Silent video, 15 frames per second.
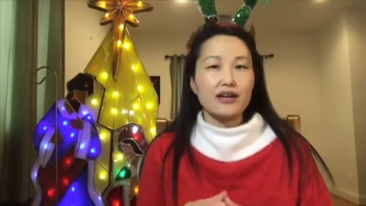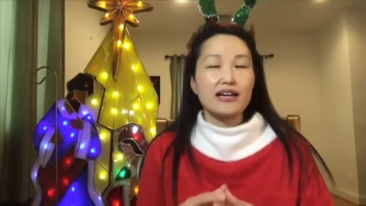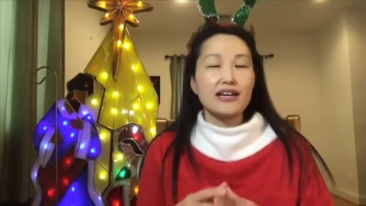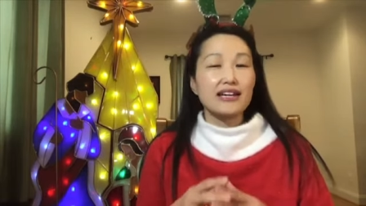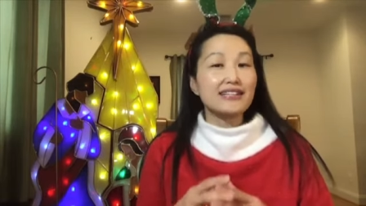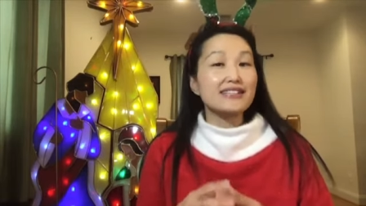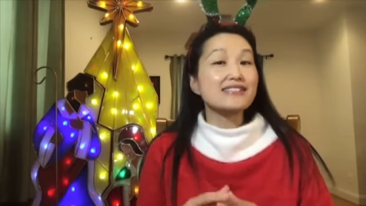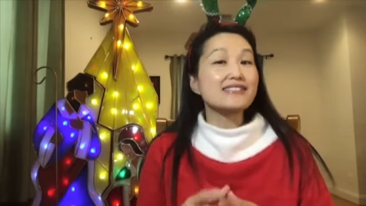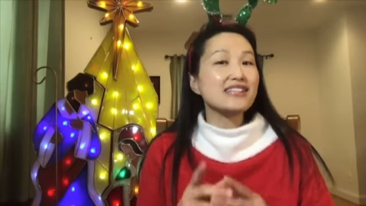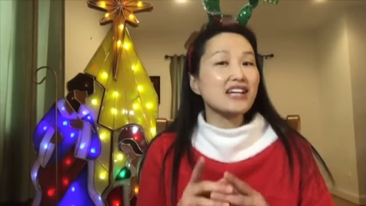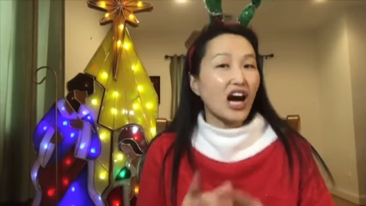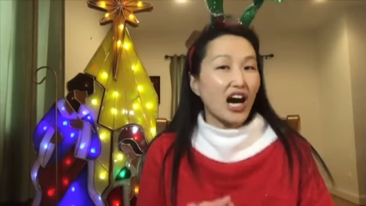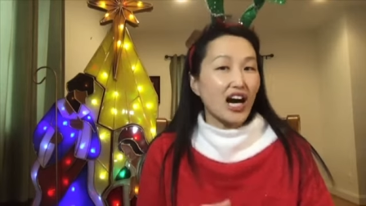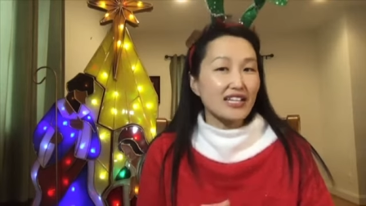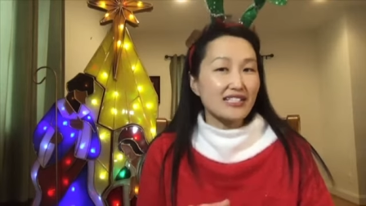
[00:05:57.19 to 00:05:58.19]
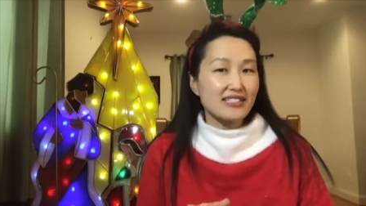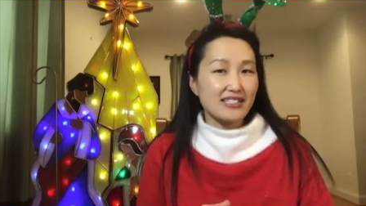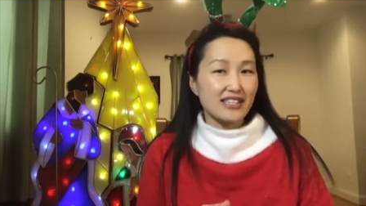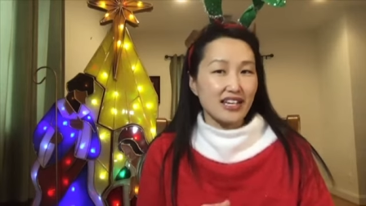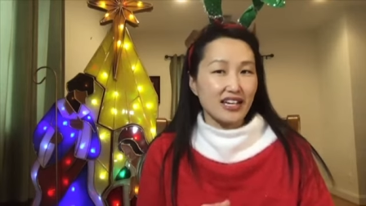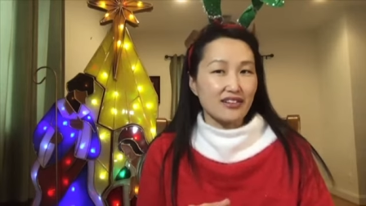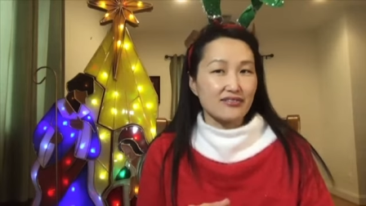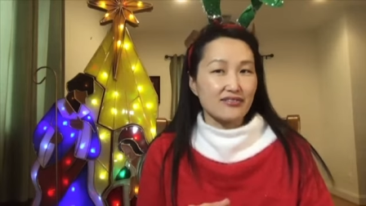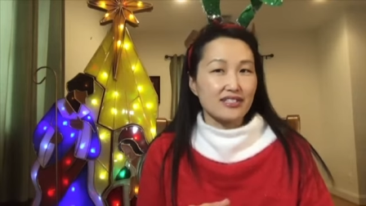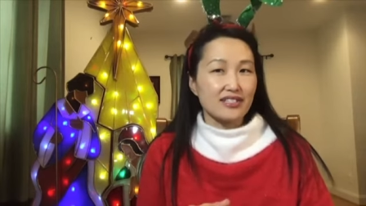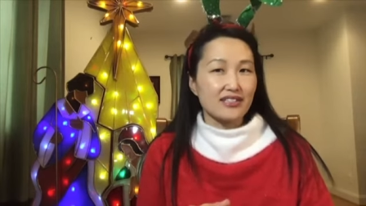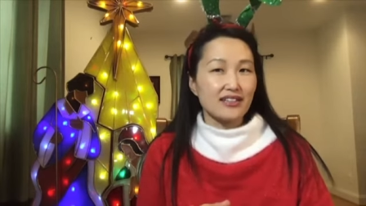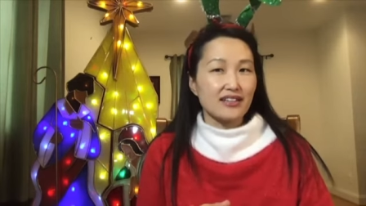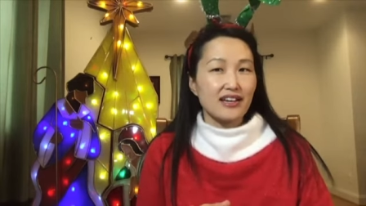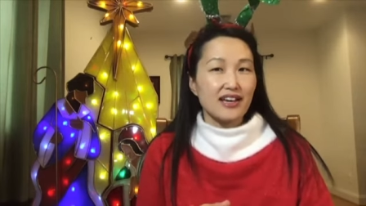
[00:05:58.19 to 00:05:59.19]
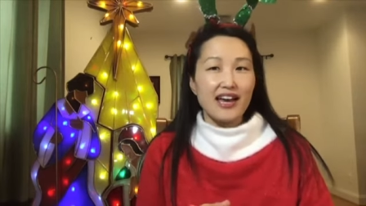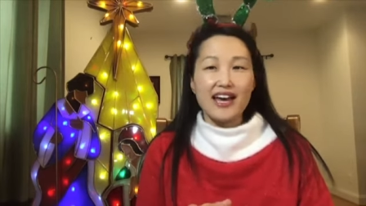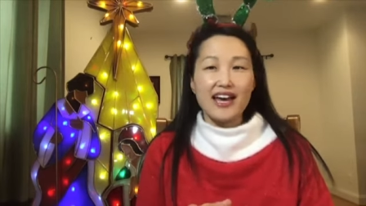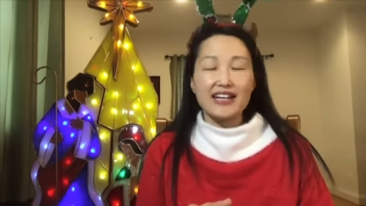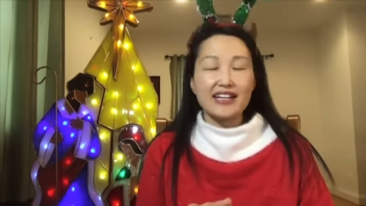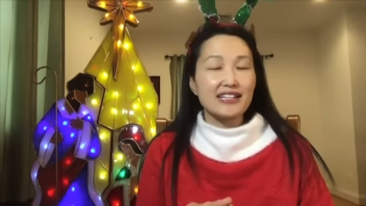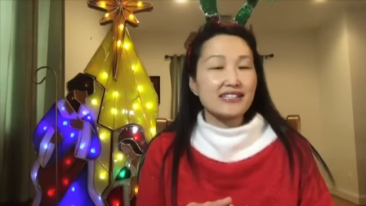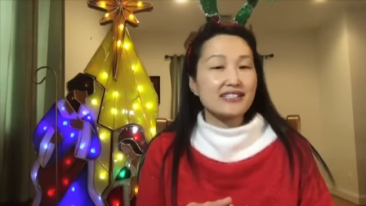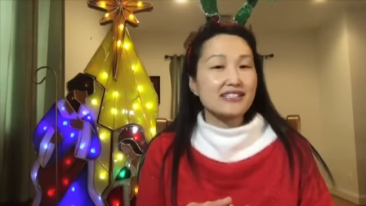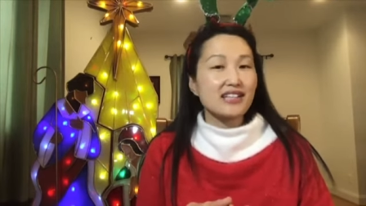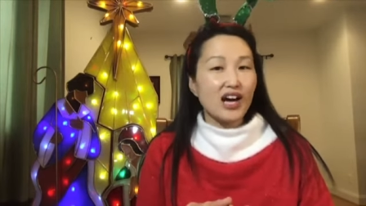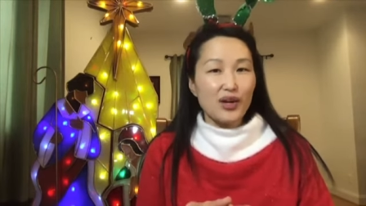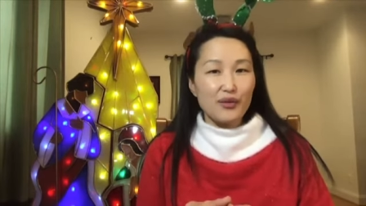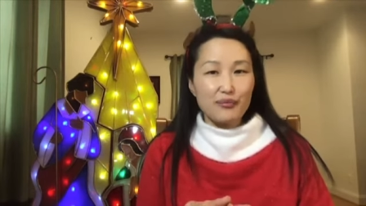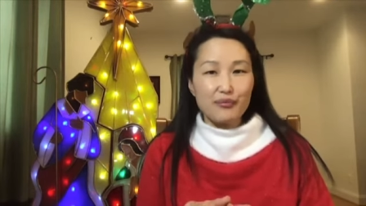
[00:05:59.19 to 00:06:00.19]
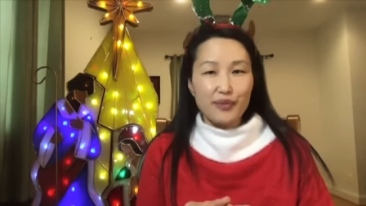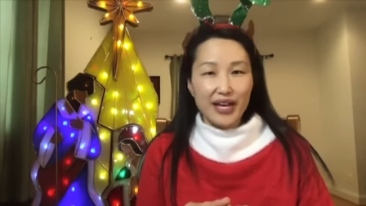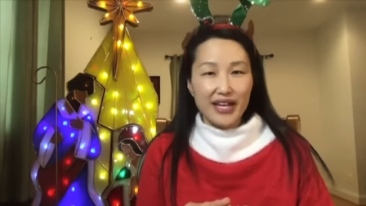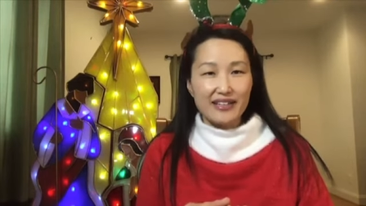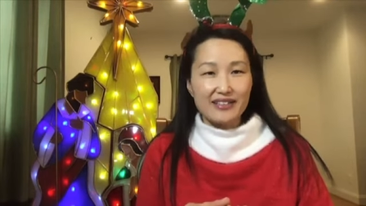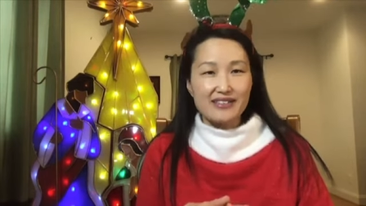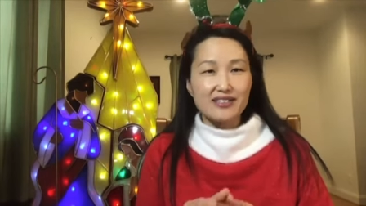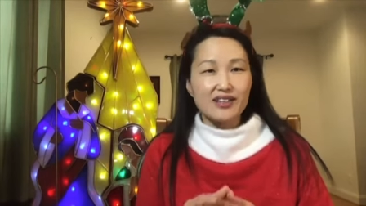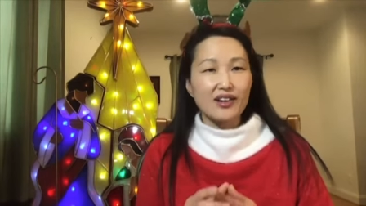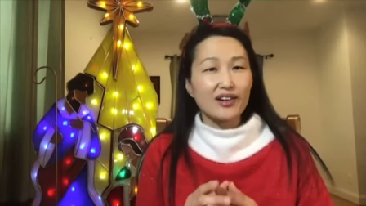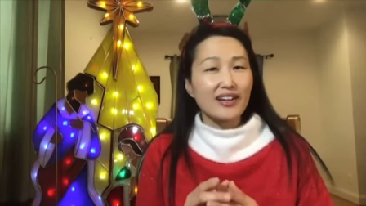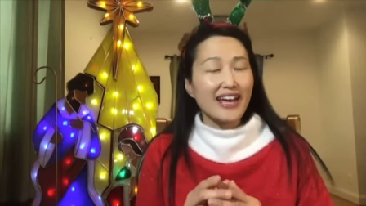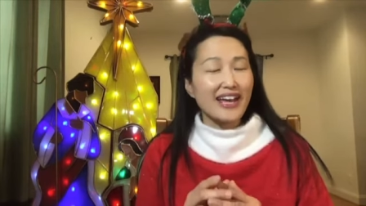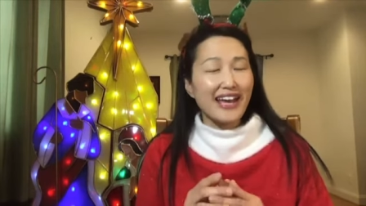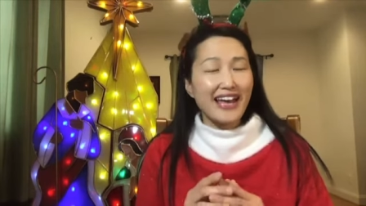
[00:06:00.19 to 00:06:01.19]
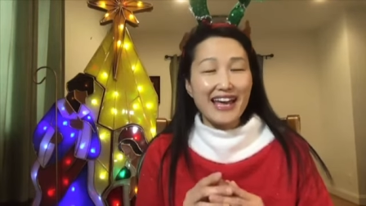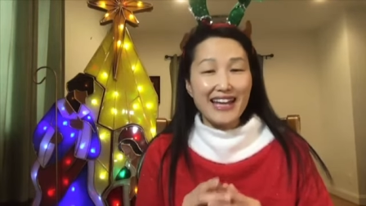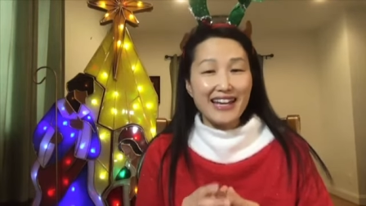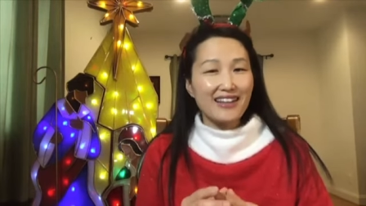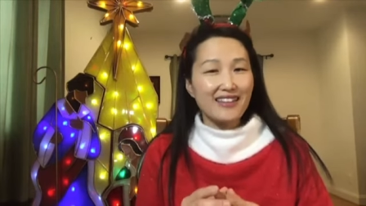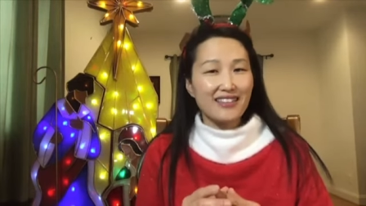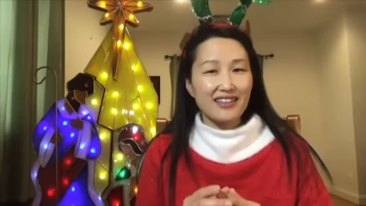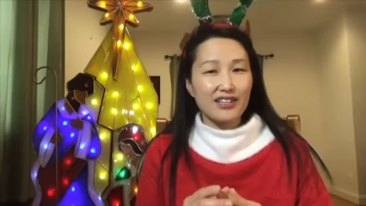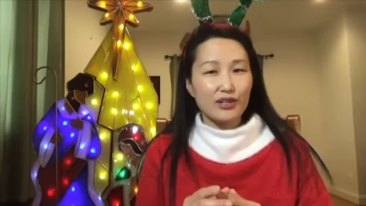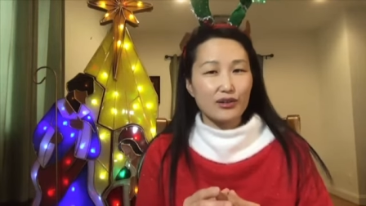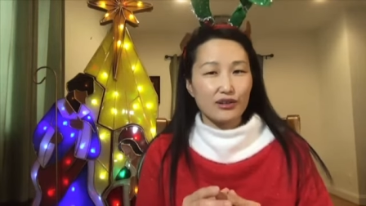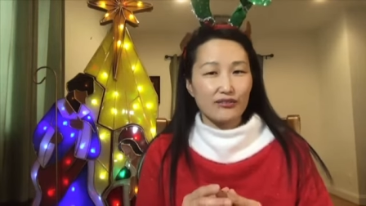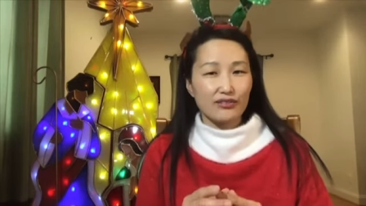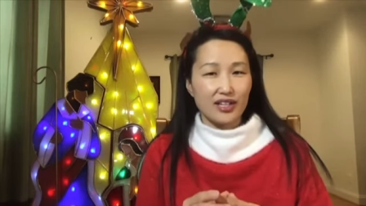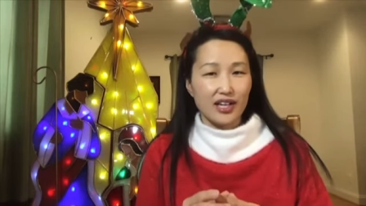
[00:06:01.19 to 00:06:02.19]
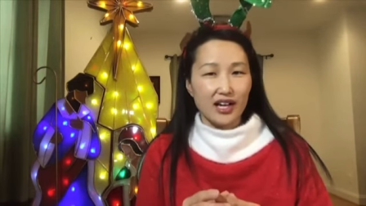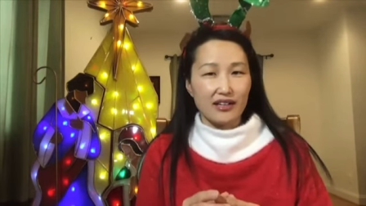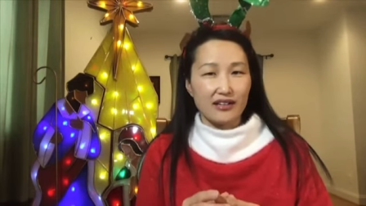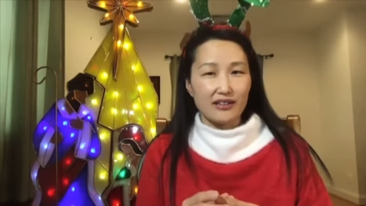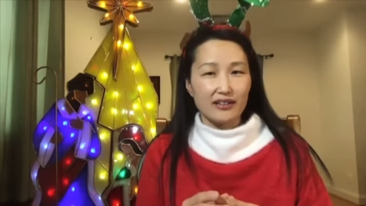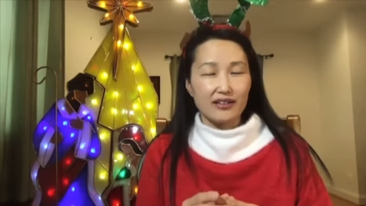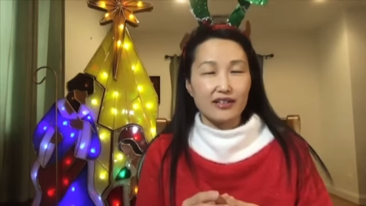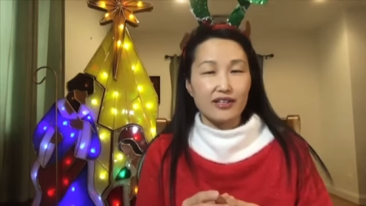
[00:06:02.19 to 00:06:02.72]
it is God's gift, and it is not based on anything you have done.